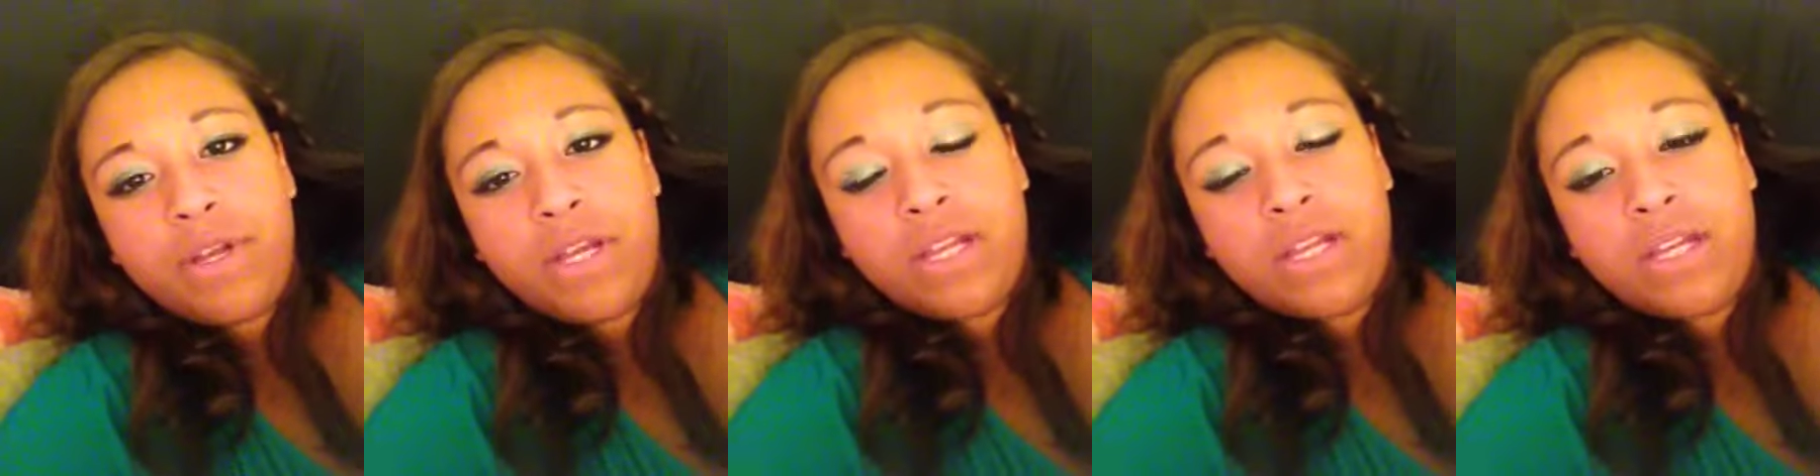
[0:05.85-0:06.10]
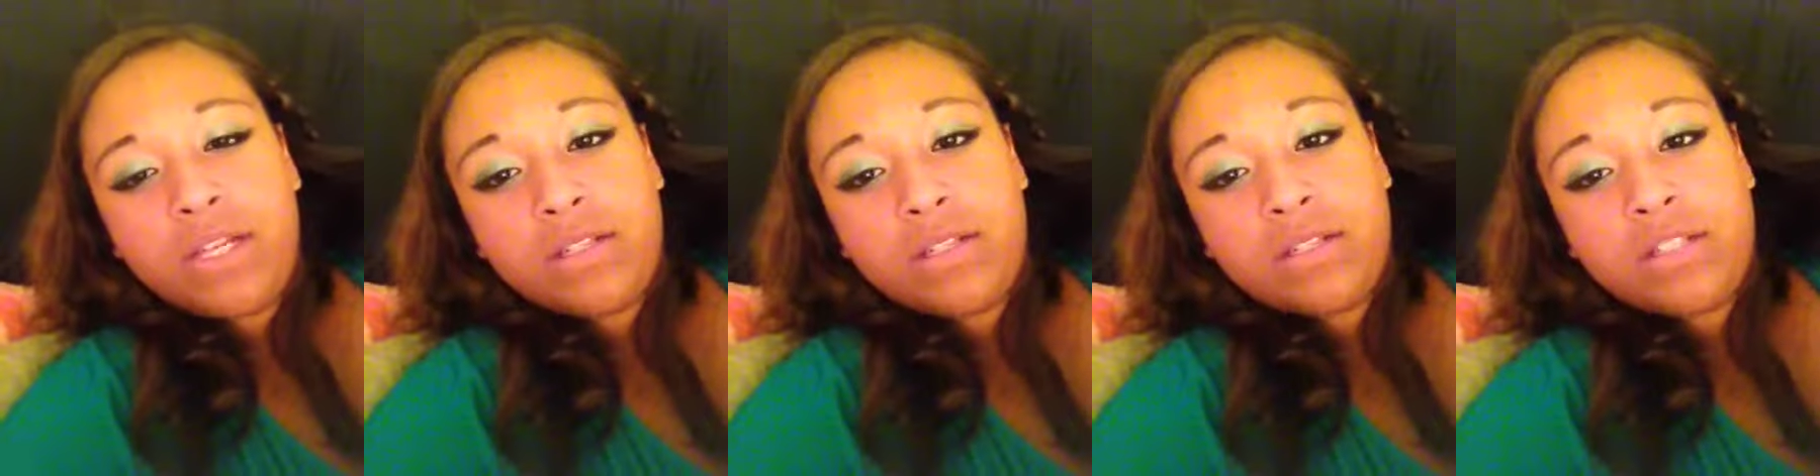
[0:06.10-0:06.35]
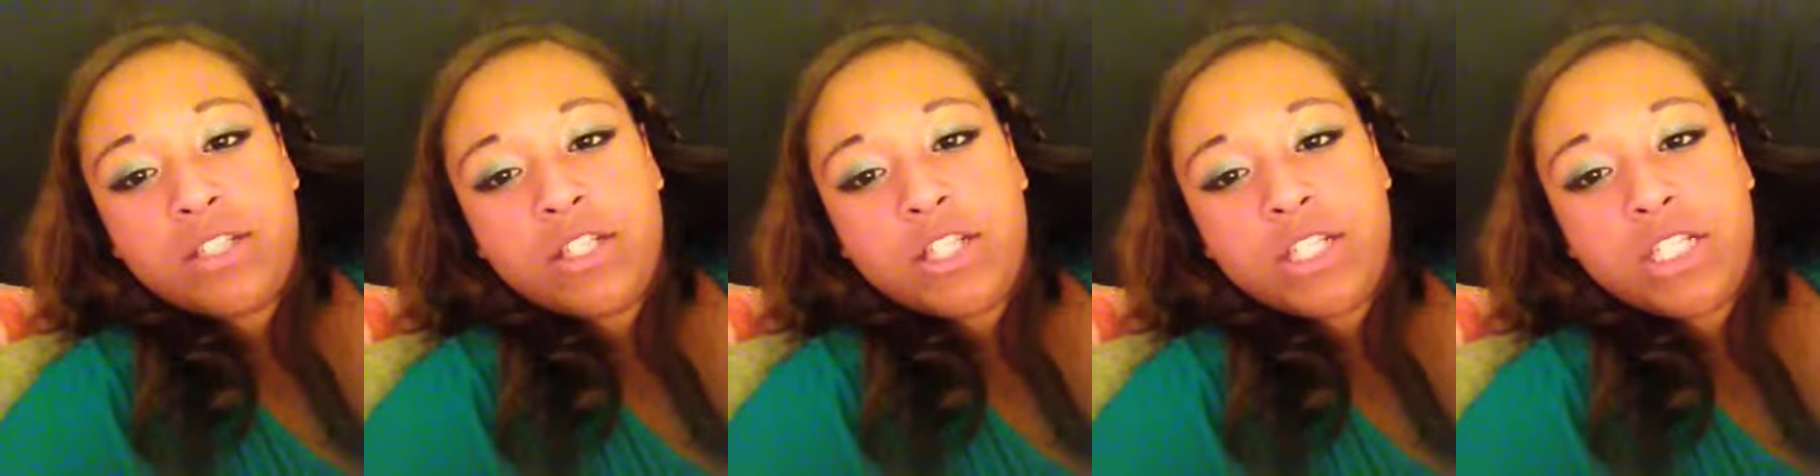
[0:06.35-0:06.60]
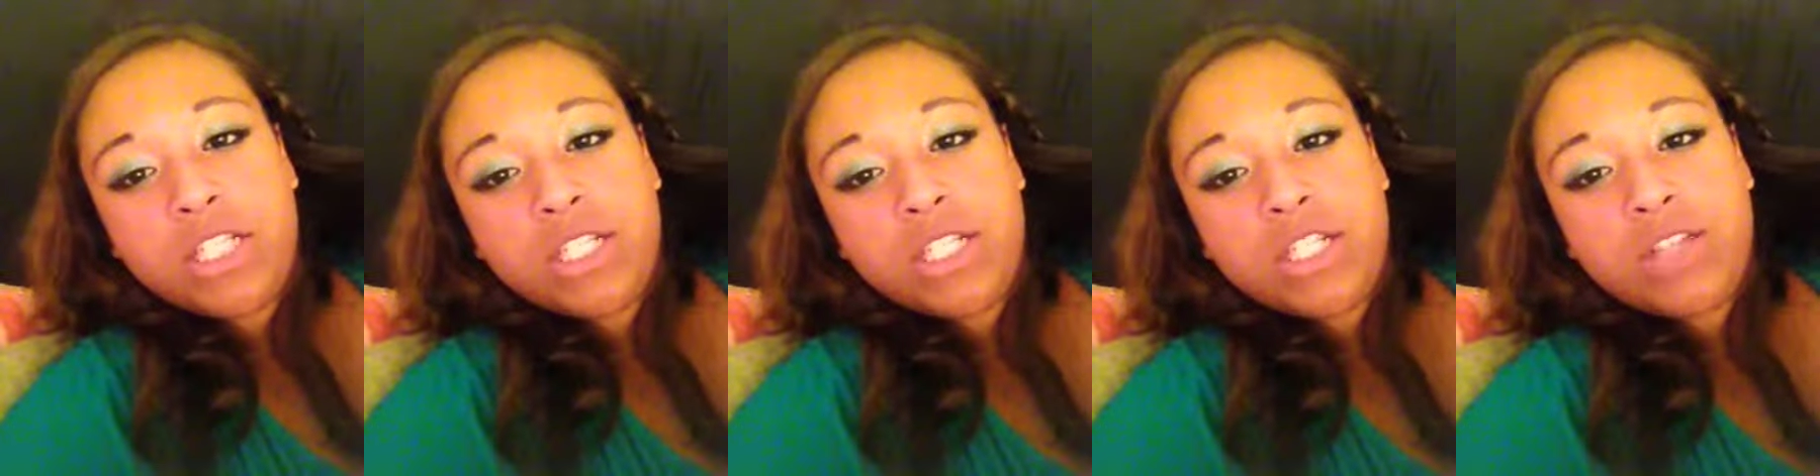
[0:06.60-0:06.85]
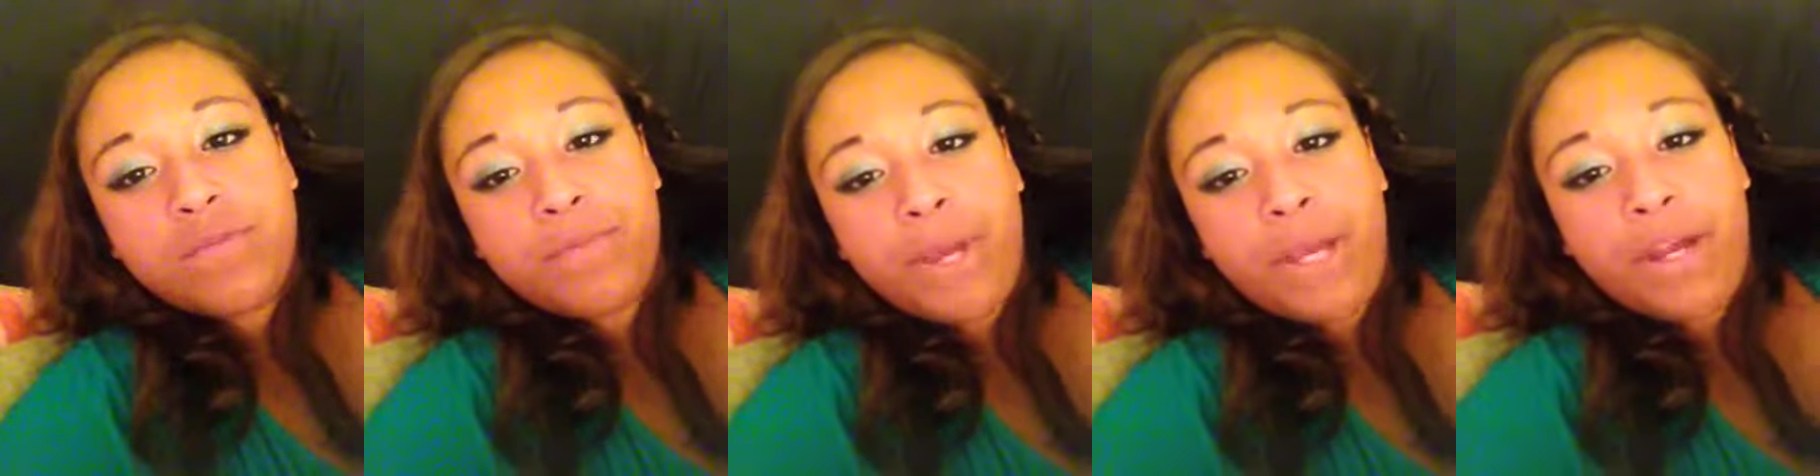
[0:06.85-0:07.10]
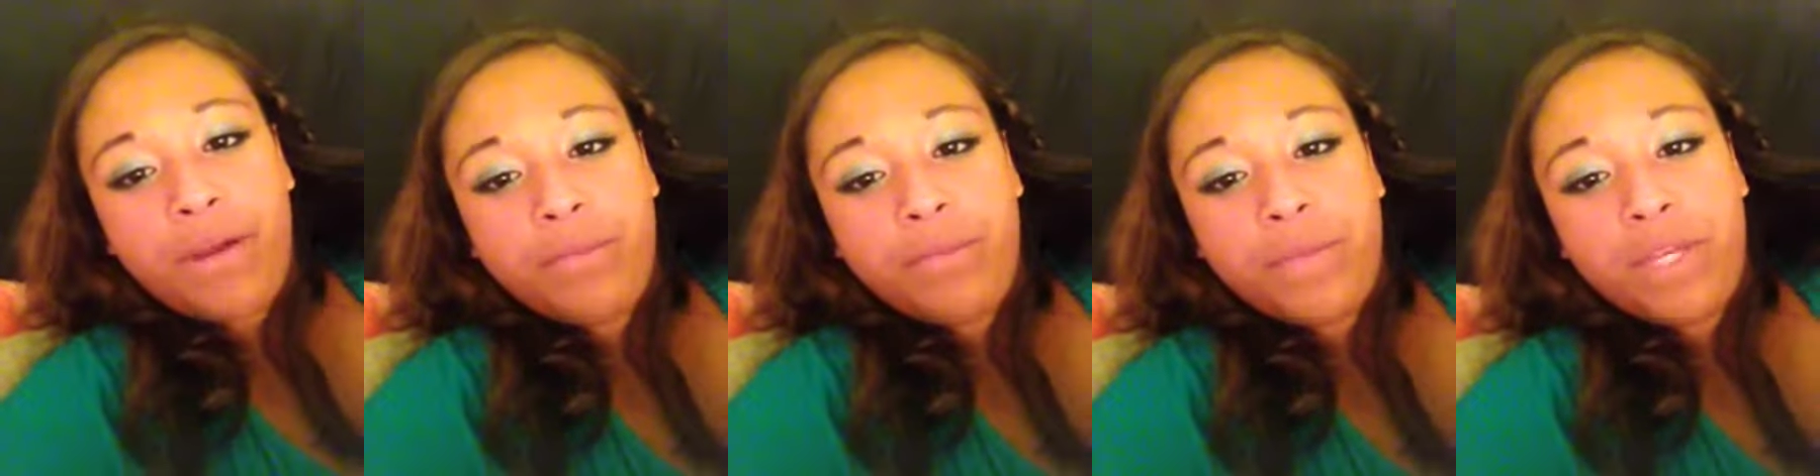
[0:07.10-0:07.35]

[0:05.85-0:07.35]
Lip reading: and she inspired